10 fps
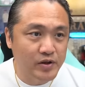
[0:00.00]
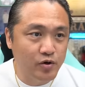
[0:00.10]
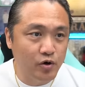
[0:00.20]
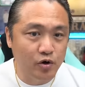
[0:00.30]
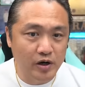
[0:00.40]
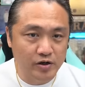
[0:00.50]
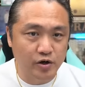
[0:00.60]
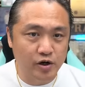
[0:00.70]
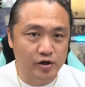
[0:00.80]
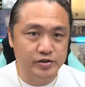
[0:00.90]
we go
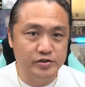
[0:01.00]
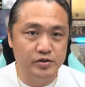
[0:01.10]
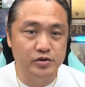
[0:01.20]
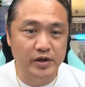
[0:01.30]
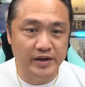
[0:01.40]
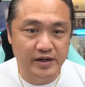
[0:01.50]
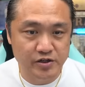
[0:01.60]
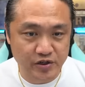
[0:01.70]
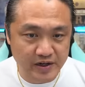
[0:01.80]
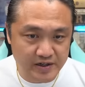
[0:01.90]
across to look at the
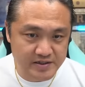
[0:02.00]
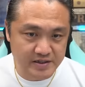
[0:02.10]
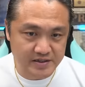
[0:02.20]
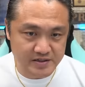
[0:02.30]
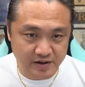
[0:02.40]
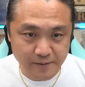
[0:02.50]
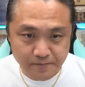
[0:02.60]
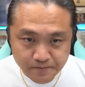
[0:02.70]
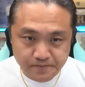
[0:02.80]
three indices, right?